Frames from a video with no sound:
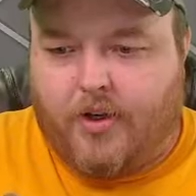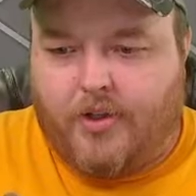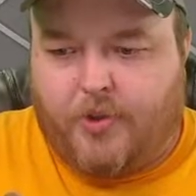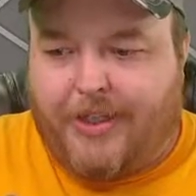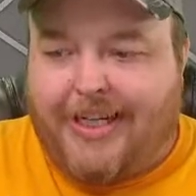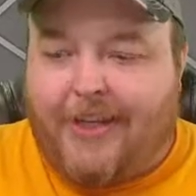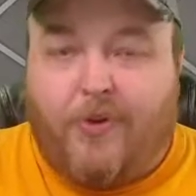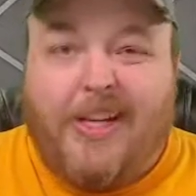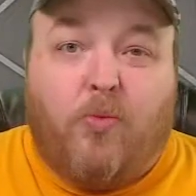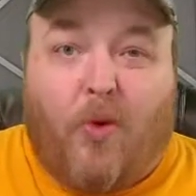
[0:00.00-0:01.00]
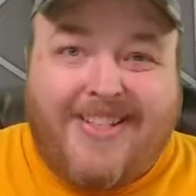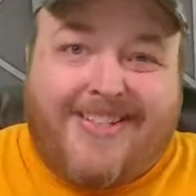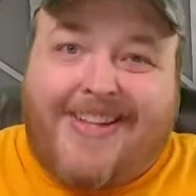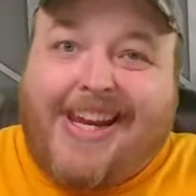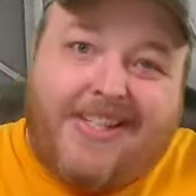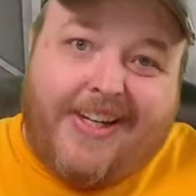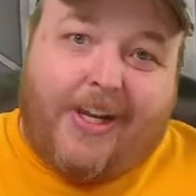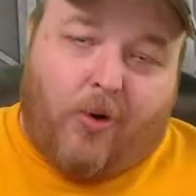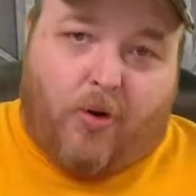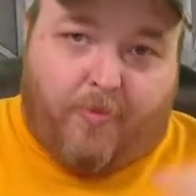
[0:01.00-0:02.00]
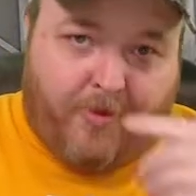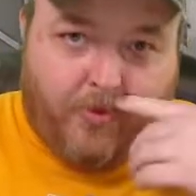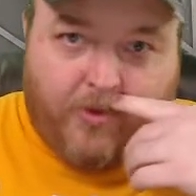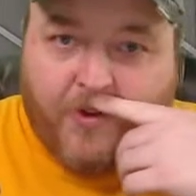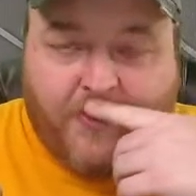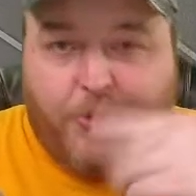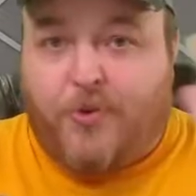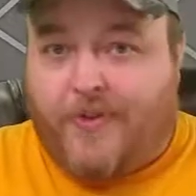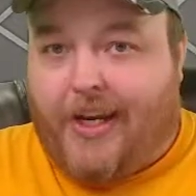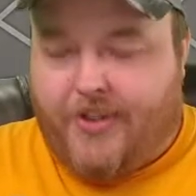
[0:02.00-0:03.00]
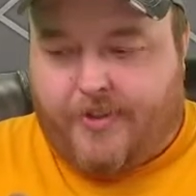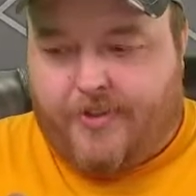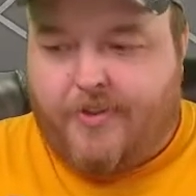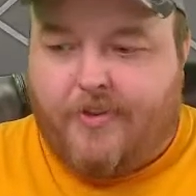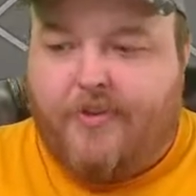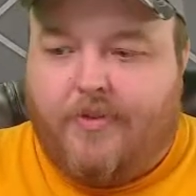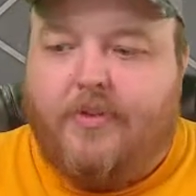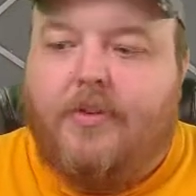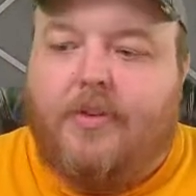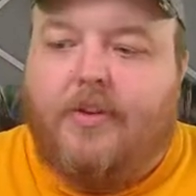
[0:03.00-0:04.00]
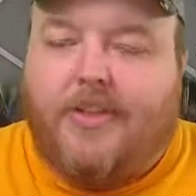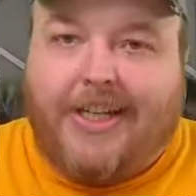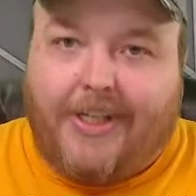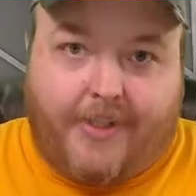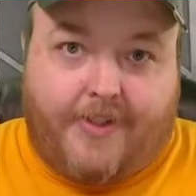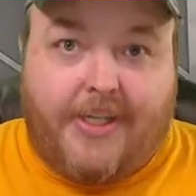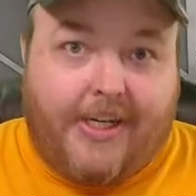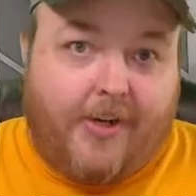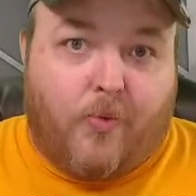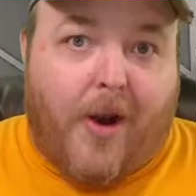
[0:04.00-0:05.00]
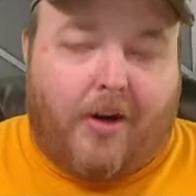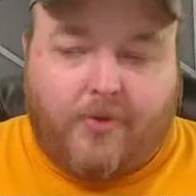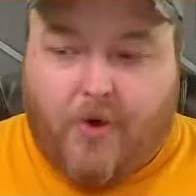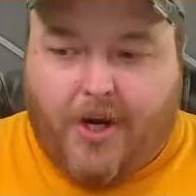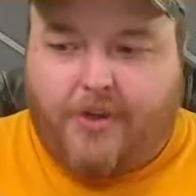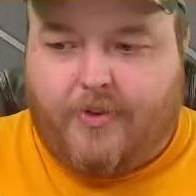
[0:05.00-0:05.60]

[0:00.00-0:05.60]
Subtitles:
So we either need 1 stage to get it orbital, or 2 stages to get it around, right?